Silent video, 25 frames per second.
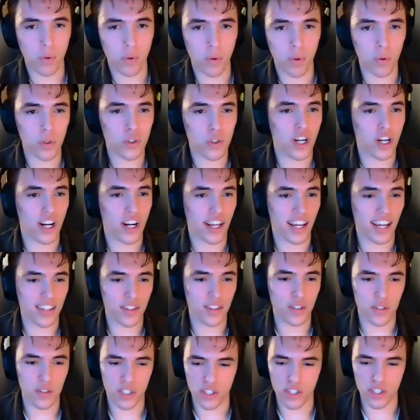And we'll try to
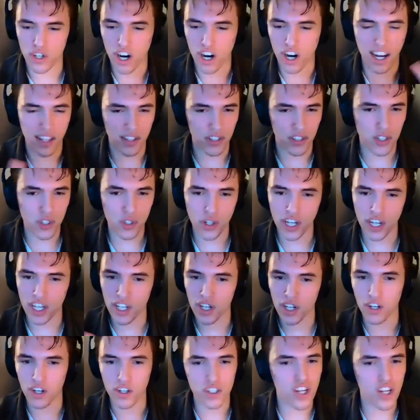get those either on
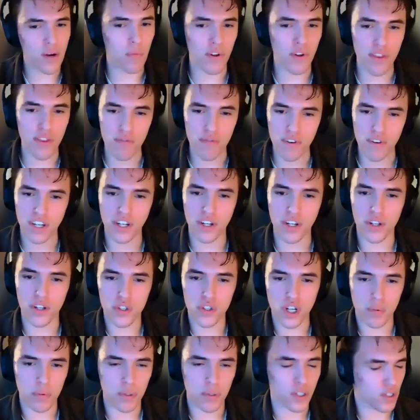screen or somewhere in the video
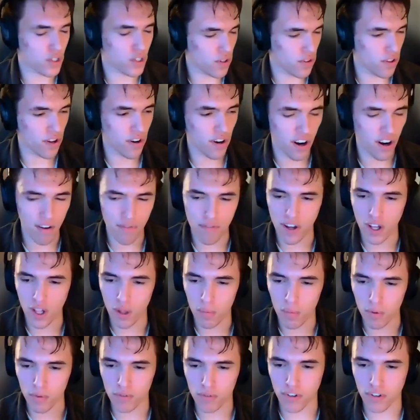description they're
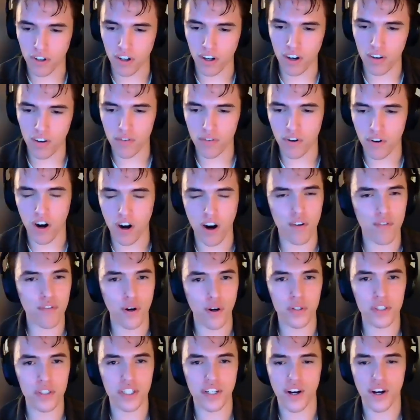available for our
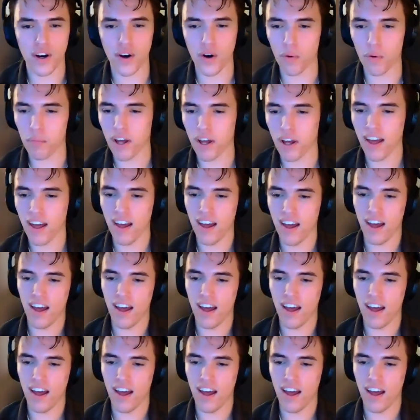folks at home.